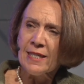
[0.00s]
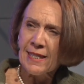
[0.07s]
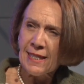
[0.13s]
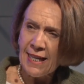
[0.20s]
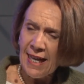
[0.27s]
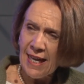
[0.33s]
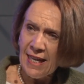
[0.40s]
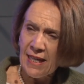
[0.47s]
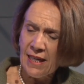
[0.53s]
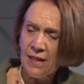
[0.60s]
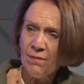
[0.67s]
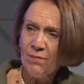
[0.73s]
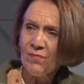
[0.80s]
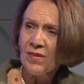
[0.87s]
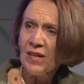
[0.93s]
take
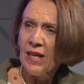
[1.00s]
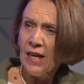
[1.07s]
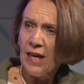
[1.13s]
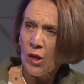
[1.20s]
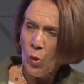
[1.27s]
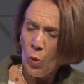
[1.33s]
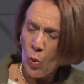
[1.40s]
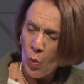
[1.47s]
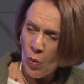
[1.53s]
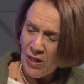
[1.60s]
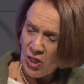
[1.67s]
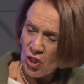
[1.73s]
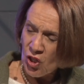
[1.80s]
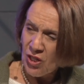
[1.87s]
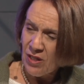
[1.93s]
a
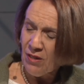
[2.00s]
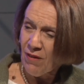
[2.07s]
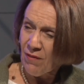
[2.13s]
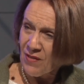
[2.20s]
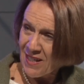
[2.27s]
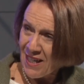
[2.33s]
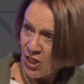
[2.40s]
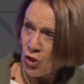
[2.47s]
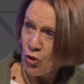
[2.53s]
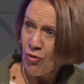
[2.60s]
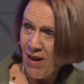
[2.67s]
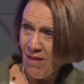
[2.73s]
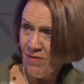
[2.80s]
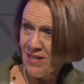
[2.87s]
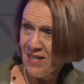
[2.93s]
question of such
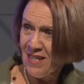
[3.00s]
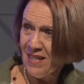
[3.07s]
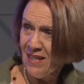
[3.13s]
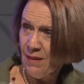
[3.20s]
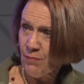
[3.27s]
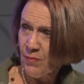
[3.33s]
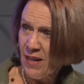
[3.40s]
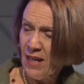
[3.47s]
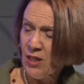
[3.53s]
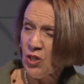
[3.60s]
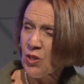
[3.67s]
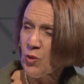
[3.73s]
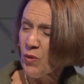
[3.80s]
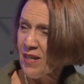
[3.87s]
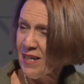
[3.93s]
gravity and
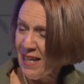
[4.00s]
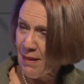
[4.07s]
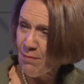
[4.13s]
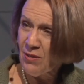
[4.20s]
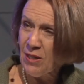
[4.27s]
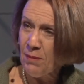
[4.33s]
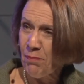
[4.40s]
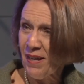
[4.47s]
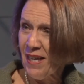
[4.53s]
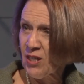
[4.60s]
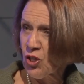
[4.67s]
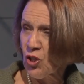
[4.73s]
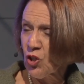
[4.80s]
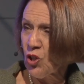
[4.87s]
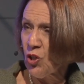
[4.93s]
just with an empty
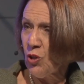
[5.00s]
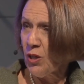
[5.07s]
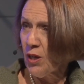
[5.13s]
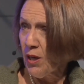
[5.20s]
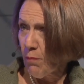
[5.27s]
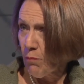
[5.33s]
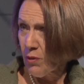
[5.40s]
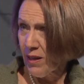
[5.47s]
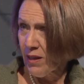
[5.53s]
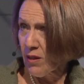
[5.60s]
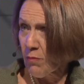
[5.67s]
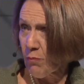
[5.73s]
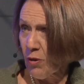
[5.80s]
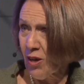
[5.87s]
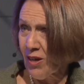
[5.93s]
platitude put a little
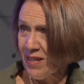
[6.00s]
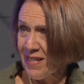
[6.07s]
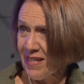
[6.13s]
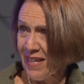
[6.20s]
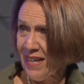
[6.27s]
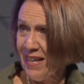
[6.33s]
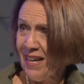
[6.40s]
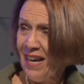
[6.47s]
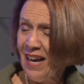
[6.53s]
plaster.